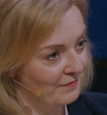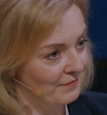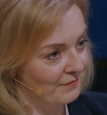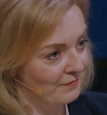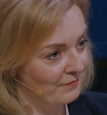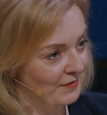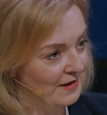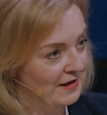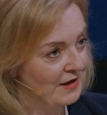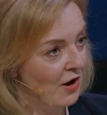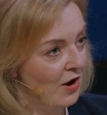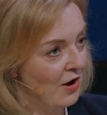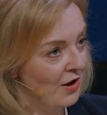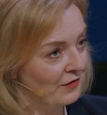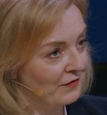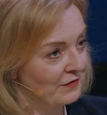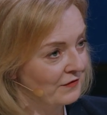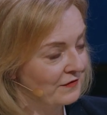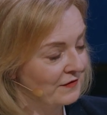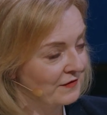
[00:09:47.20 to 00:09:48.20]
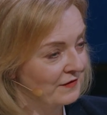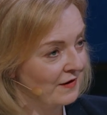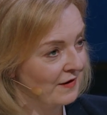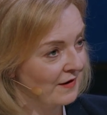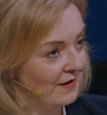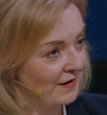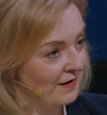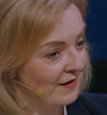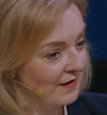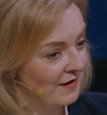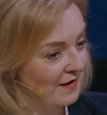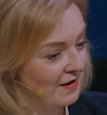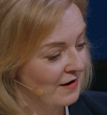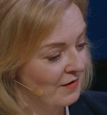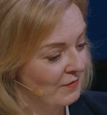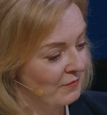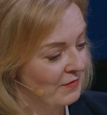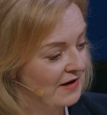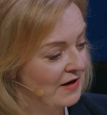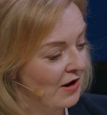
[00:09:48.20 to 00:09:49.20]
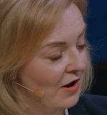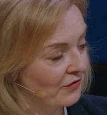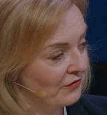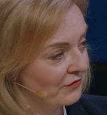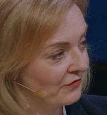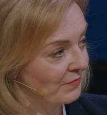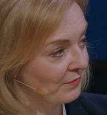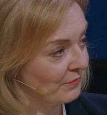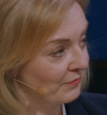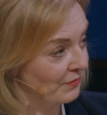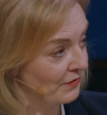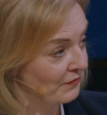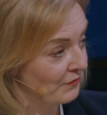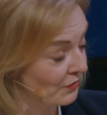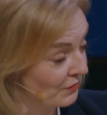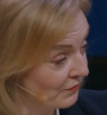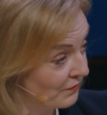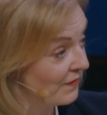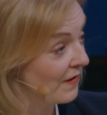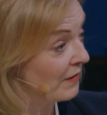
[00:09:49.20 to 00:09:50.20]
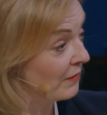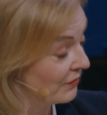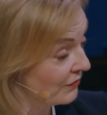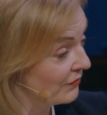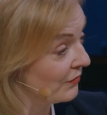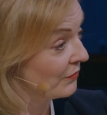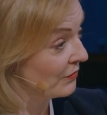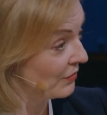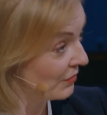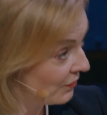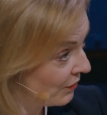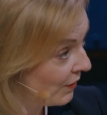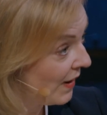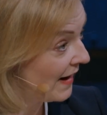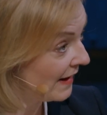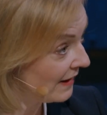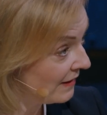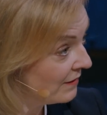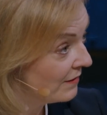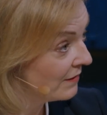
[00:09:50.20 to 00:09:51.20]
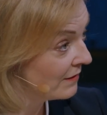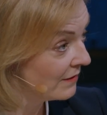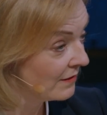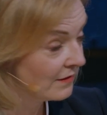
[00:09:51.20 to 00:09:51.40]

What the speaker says: we've got to focus on Ukraine.